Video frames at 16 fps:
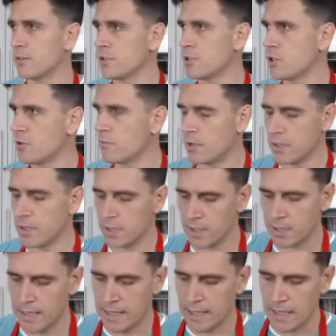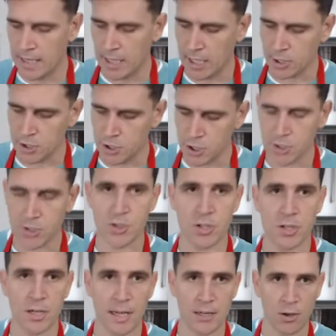turmeric,
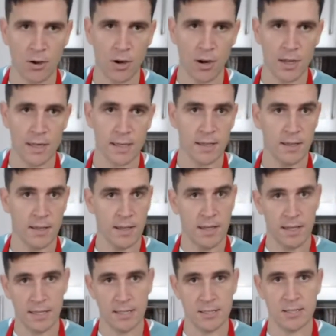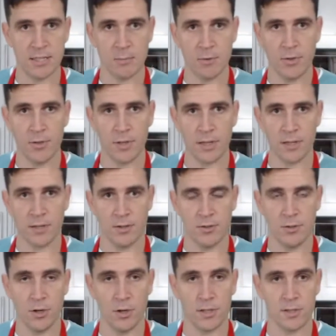ginger, and garlic in double thick
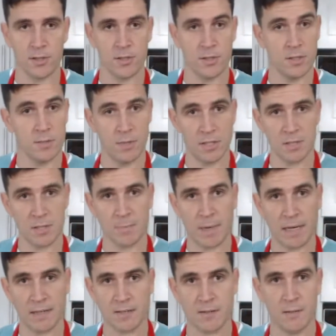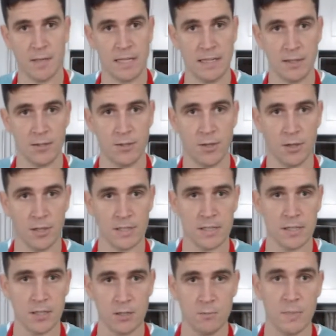yogurt. So it's a bit of spice and then the yogurt,
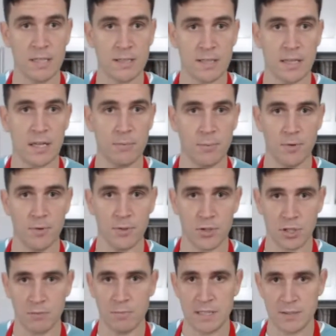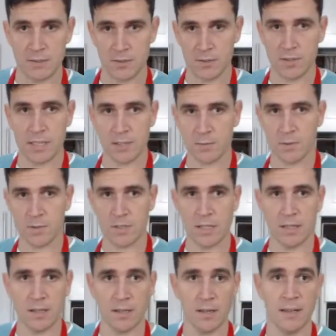and then you mix that up with the chicken pieces. So that's what's
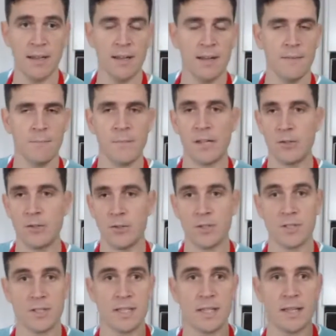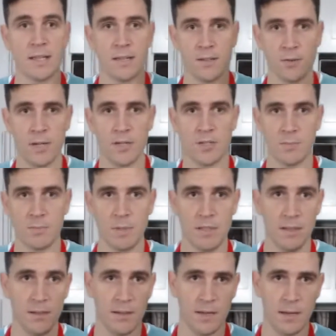in here, and you can see that in the
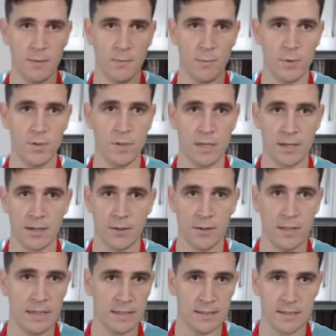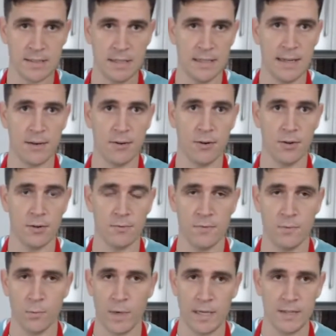recipe when you click on the links later on.
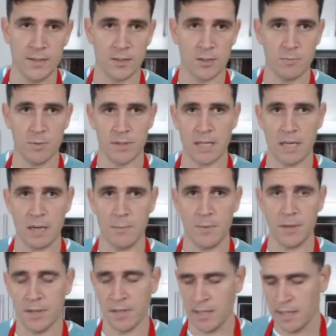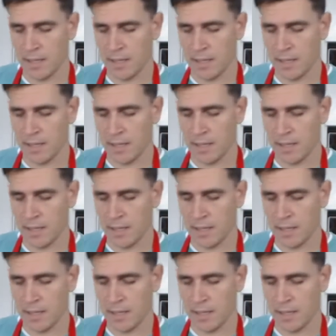Wendy's going to put that up there.